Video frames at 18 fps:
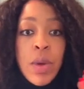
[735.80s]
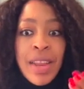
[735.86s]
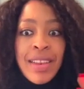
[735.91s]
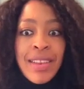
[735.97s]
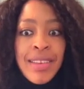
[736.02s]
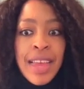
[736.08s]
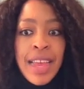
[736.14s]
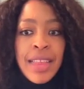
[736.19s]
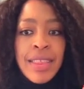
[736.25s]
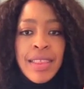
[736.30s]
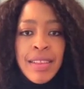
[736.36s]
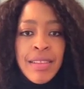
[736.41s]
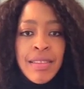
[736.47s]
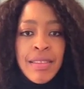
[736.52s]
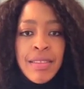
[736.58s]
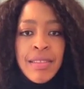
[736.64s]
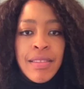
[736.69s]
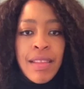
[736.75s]
death
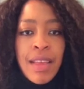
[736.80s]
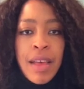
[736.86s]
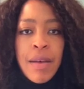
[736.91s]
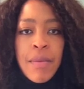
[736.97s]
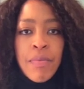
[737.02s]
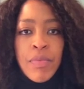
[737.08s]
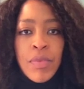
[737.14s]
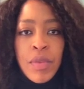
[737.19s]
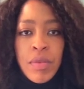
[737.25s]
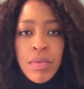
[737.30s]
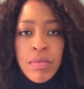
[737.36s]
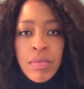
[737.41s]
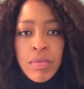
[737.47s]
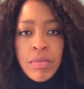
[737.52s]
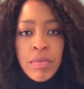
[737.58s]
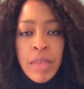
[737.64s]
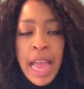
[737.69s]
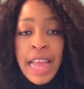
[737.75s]
is
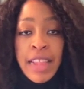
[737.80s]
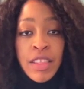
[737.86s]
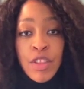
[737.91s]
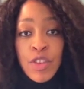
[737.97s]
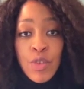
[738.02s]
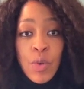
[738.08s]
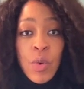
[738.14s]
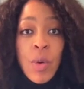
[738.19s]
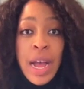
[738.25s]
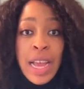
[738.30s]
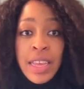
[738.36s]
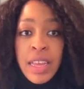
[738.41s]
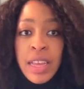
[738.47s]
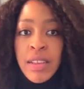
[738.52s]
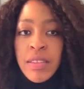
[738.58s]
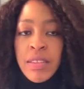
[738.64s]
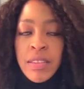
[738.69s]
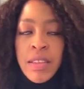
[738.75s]
at the door, I
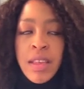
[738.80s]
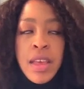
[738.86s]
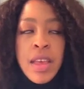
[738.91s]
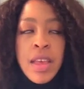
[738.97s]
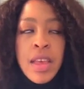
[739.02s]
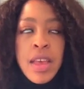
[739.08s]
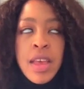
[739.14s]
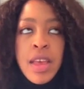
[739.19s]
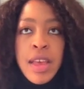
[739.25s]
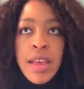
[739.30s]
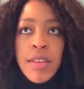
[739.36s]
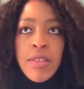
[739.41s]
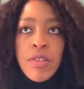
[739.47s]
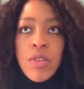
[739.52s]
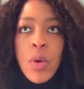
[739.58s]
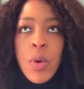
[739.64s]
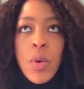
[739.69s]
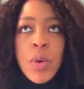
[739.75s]
guess?
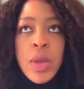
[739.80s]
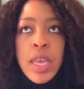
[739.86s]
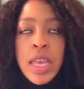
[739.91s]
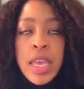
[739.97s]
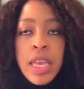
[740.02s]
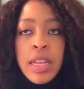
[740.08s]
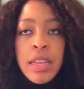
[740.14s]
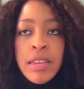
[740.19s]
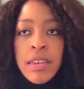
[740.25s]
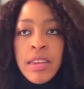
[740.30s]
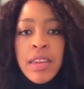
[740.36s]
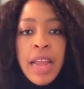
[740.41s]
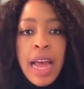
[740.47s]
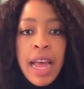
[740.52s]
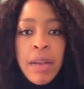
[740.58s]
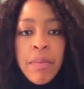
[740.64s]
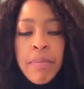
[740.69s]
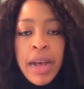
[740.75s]
So he did
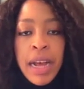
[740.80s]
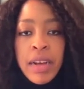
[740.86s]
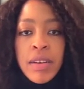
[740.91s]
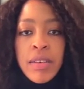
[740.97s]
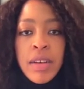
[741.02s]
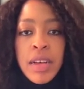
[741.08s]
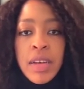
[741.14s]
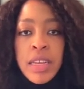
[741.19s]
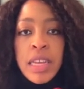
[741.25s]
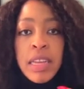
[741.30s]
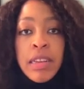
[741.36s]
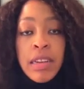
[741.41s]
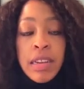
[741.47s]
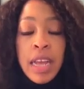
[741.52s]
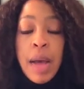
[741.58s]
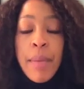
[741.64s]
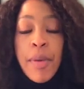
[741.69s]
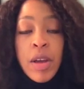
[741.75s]

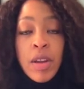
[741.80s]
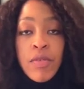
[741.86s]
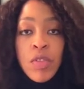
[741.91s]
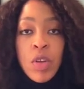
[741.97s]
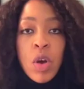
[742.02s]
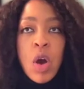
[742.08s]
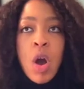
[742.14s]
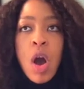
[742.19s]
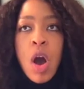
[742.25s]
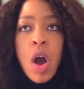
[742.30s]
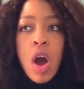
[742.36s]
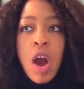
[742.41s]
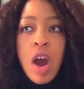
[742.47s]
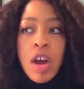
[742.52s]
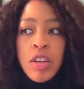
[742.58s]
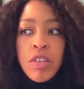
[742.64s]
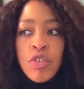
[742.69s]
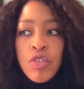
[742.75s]
come out of the
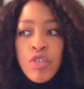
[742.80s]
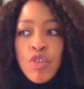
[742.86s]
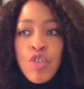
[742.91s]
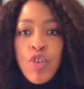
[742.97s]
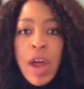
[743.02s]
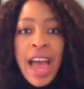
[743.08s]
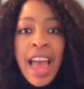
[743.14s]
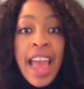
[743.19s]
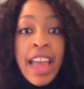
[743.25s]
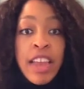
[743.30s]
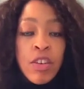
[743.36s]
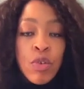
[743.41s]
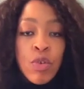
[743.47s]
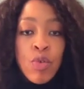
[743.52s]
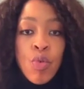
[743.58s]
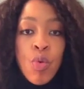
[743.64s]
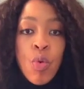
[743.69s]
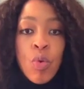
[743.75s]
car to try and
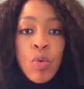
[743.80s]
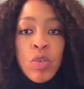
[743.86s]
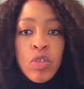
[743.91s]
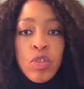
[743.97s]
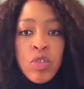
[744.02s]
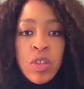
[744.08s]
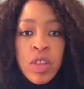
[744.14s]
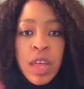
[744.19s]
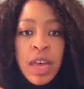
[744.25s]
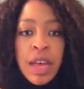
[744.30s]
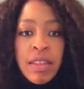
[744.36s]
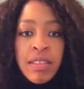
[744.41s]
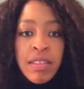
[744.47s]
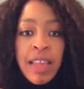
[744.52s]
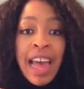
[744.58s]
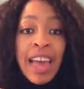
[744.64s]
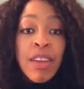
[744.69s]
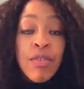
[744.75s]
crawl to the
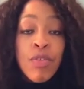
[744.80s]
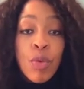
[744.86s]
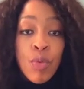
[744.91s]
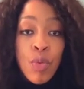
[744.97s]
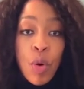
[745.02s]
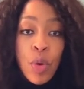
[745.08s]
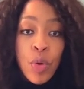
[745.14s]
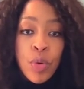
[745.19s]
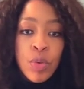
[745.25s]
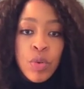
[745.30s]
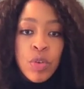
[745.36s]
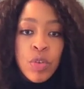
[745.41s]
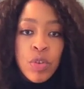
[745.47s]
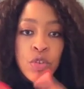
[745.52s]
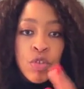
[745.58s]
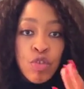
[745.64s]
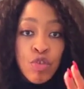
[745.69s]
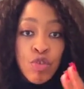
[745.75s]
side of the road
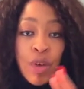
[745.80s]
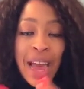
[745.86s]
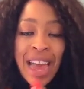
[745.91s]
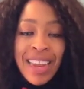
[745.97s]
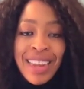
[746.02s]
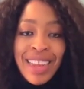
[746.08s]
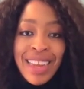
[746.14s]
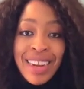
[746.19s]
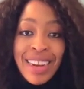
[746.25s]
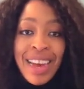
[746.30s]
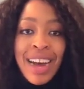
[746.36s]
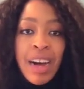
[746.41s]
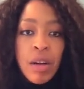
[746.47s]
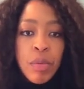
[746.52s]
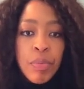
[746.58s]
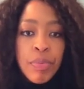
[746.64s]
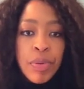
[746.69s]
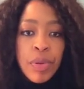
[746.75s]
to try and get
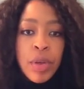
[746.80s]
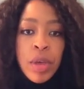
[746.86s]
help.